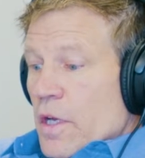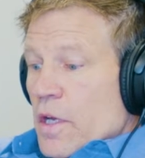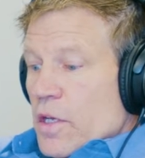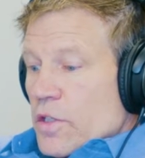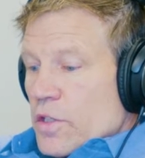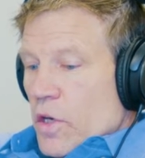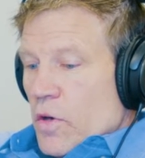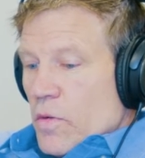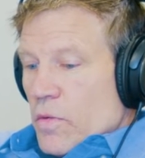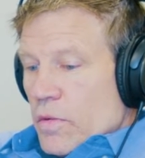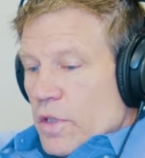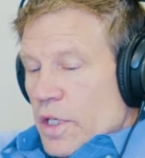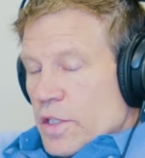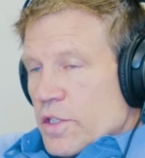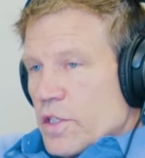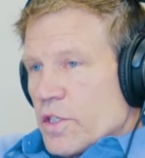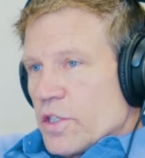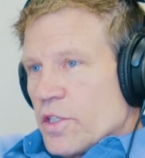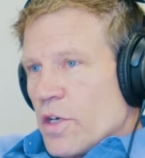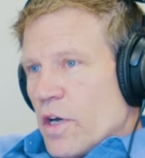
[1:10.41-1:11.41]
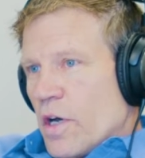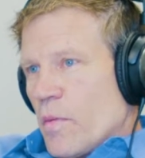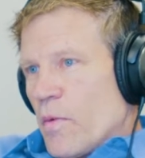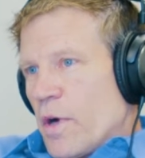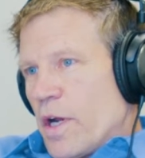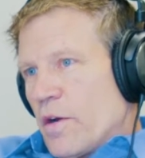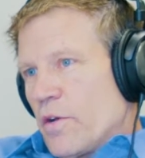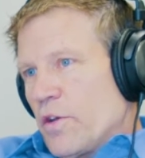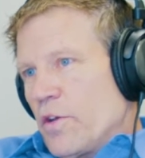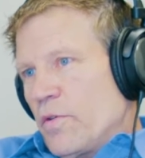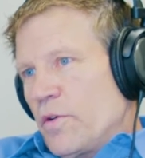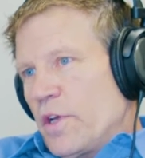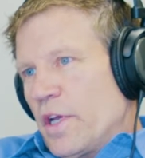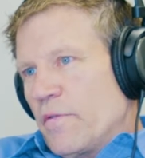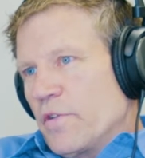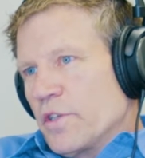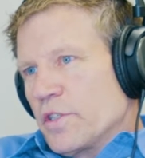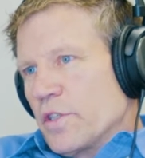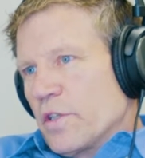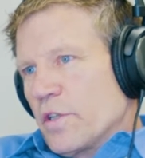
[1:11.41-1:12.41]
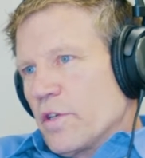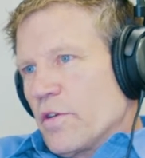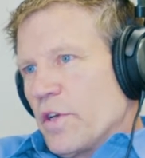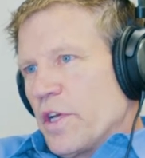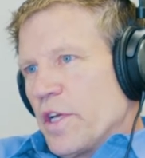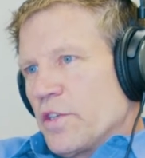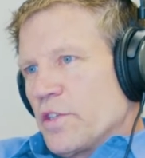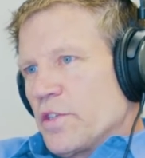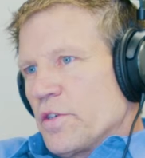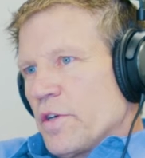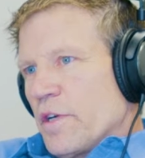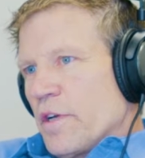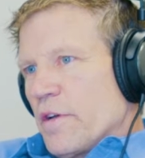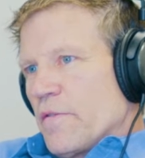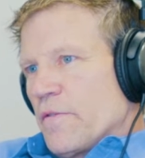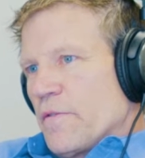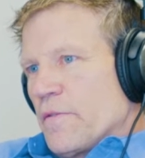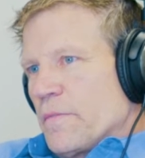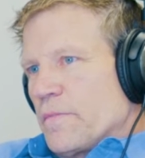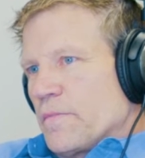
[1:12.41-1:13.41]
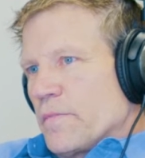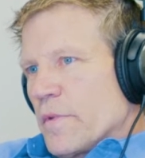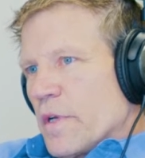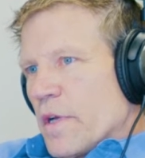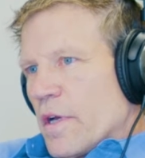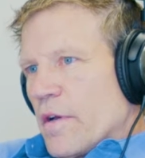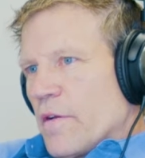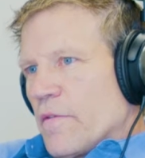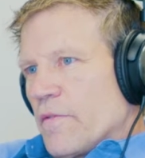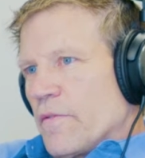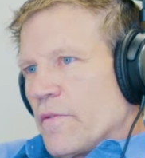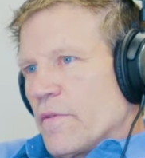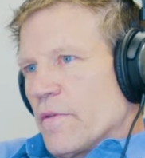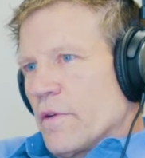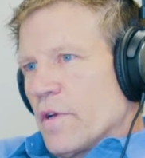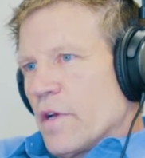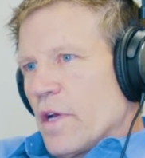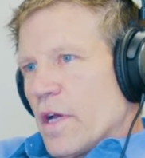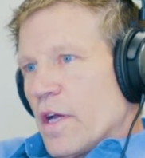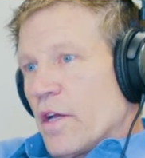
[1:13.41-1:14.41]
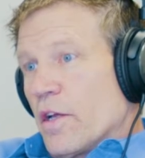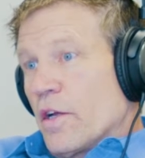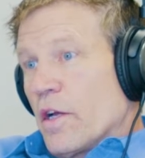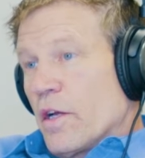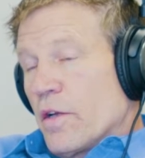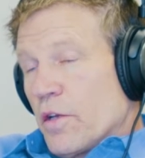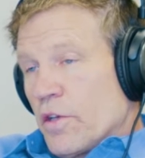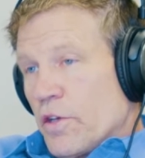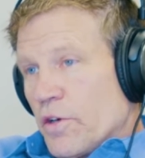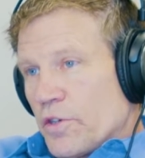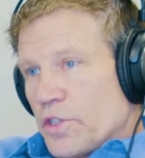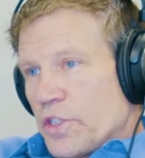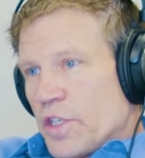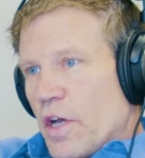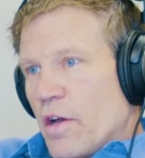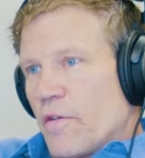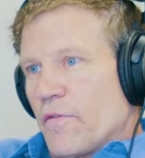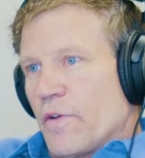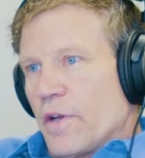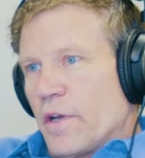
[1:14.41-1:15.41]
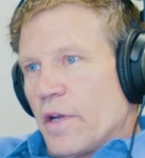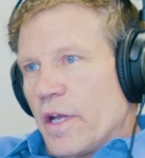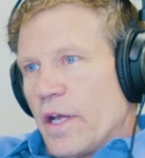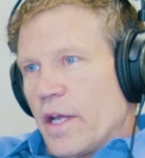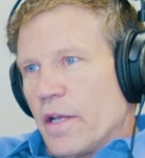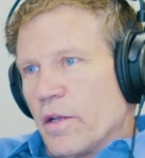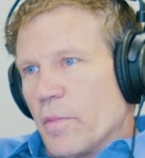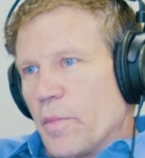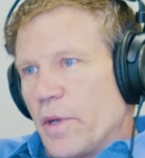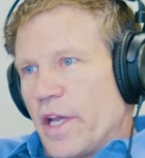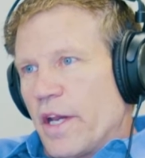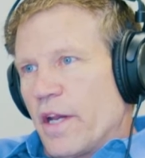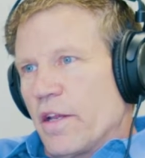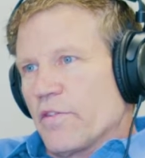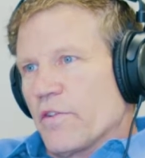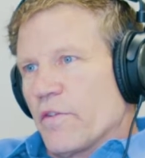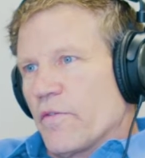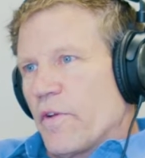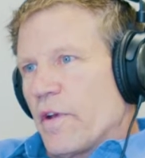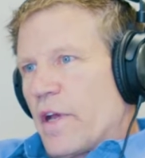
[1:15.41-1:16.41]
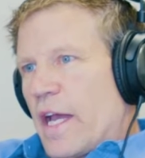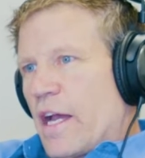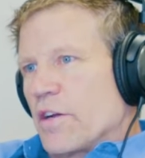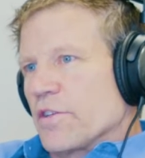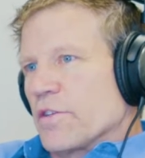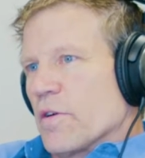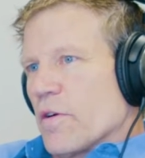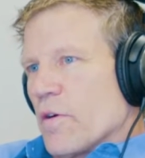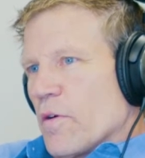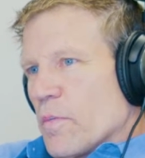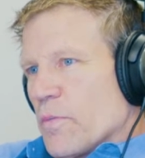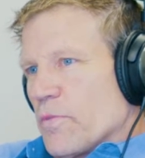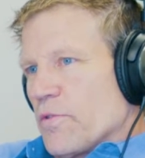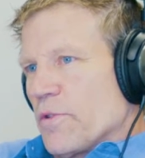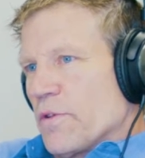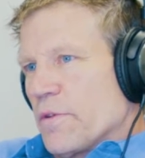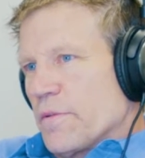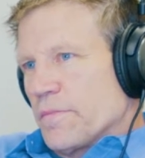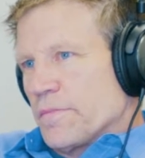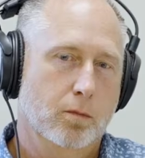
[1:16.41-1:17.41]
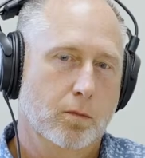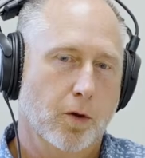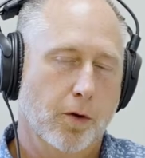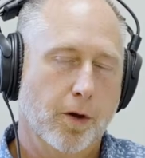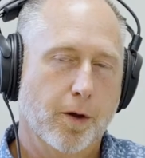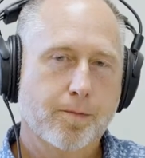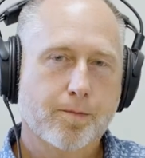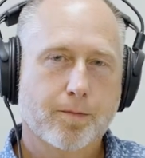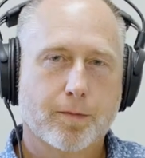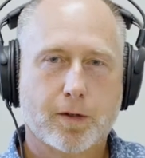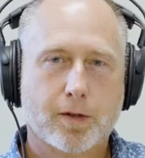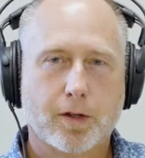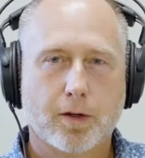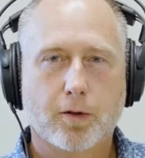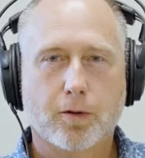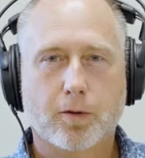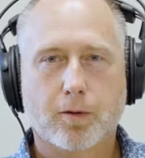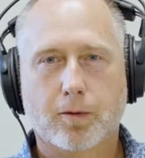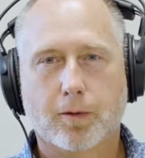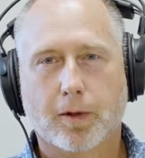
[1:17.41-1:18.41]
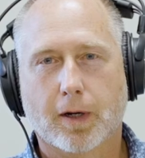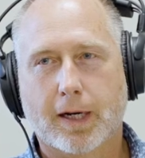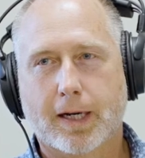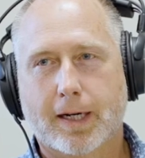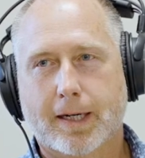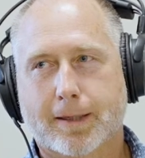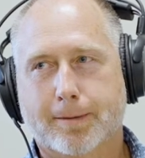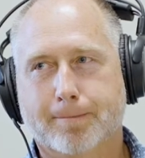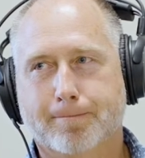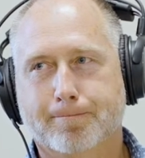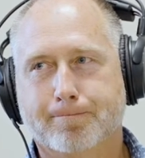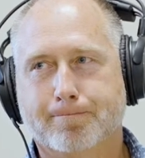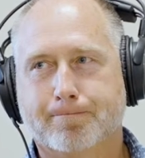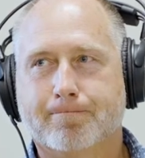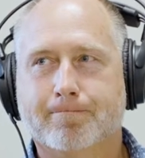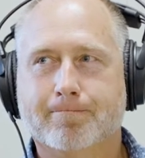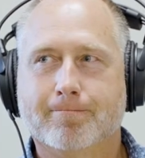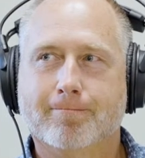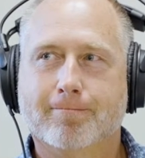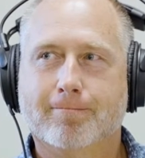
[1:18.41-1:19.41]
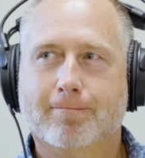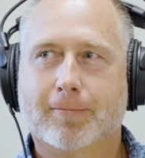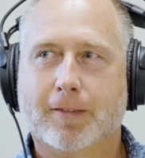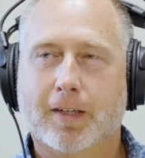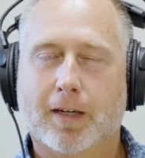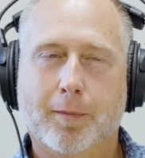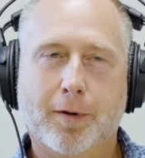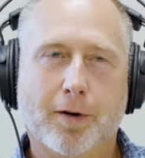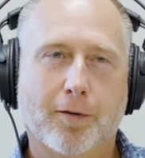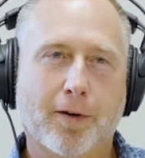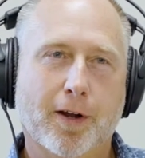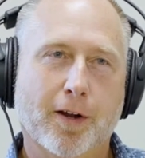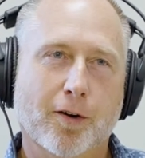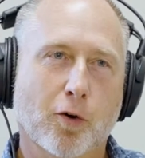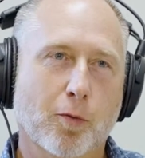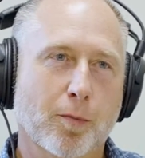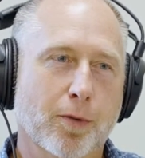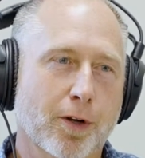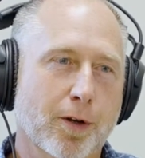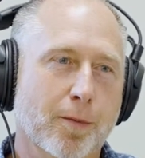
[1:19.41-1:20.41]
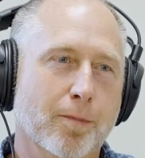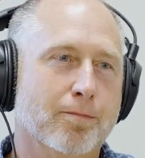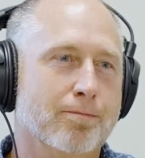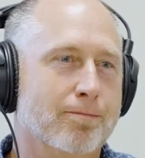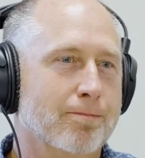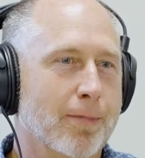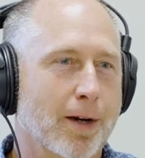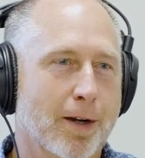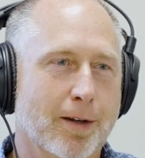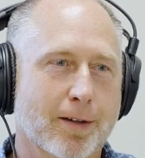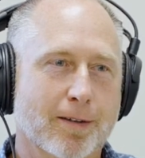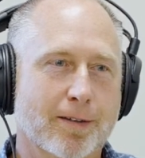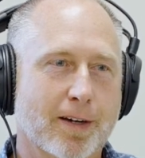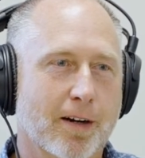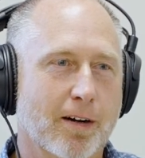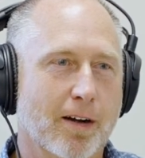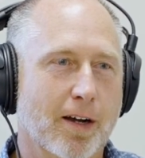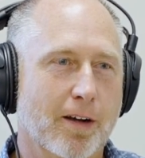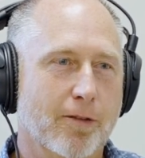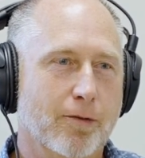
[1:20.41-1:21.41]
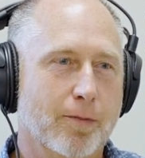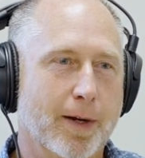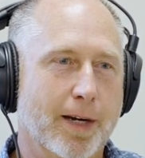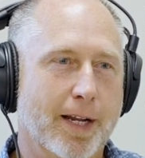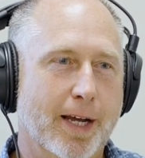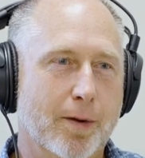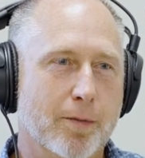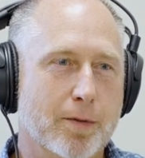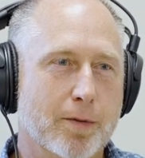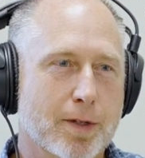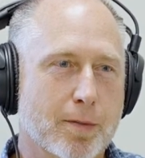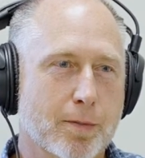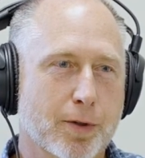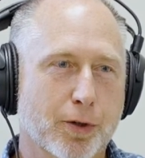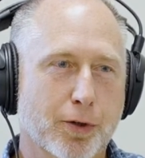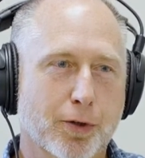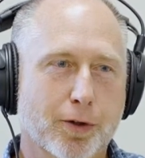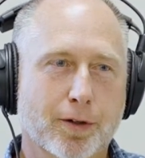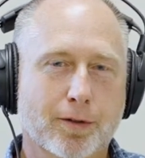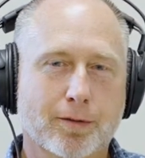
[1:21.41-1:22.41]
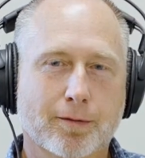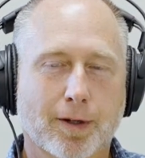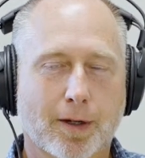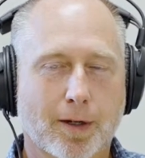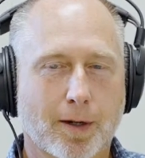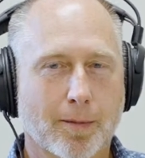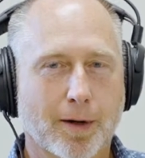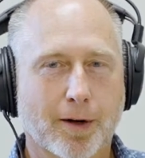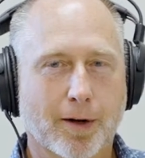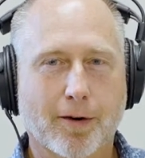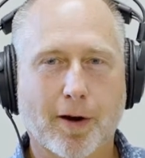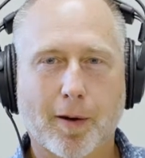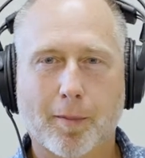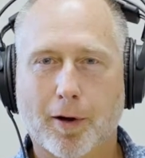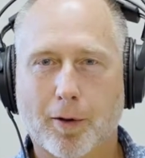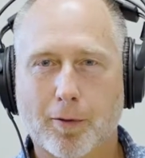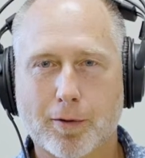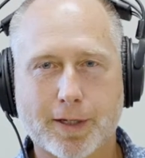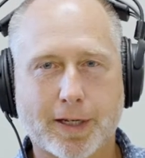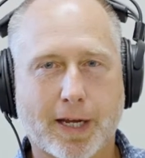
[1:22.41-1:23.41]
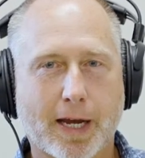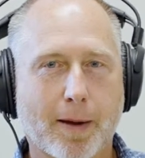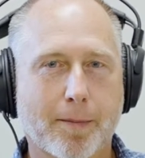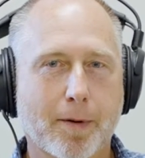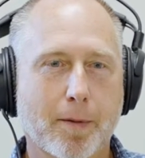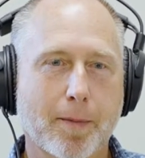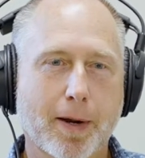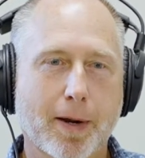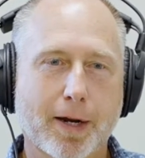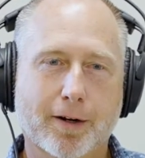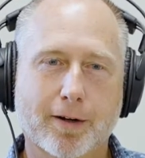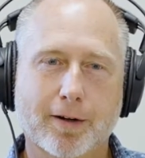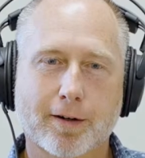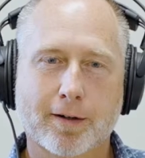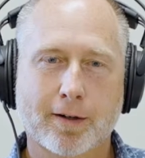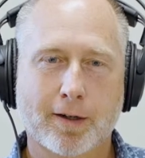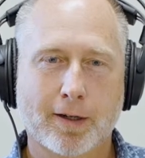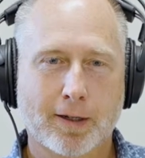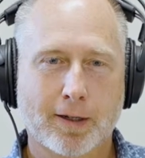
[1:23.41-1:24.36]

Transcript: So let's just start. Why don't you give us a little history of yourself and the beginnings of Ashlar Homes? Okay. So I've been around home building my entire life. My dad was a builder. My grandpa was a cabinet maker.